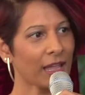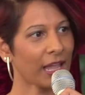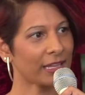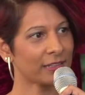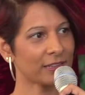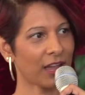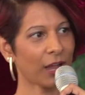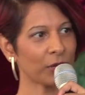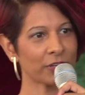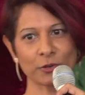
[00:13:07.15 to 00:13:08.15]
And I
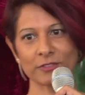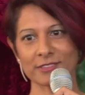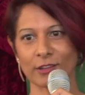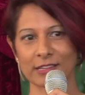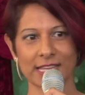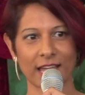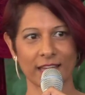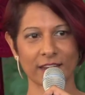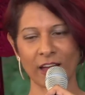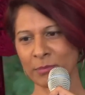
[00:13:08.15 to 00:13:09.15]
wanna turn this on its
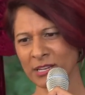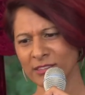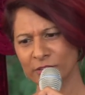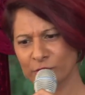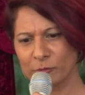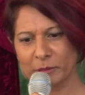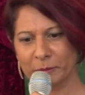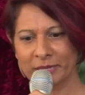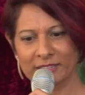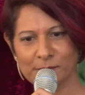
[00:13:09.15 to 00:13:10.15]
head, not because it's true, but
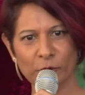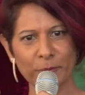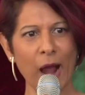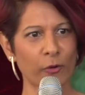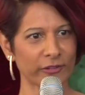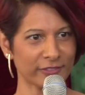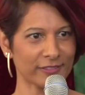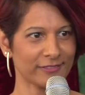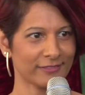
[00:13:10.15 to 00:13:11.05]
because it's more powerful.